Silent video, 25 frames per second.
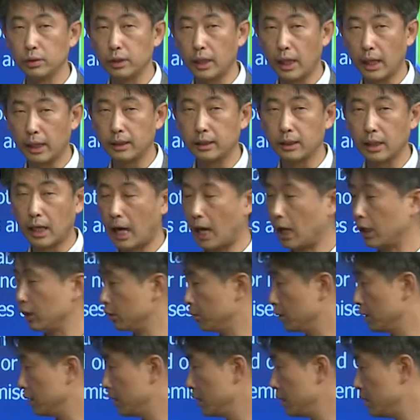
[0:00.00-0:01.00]
that the
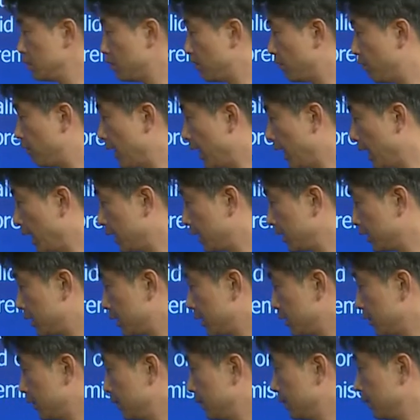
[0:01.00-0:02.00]
argument is valid.
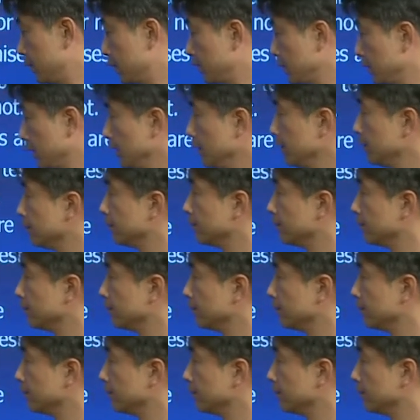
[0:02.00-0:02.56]
Okay?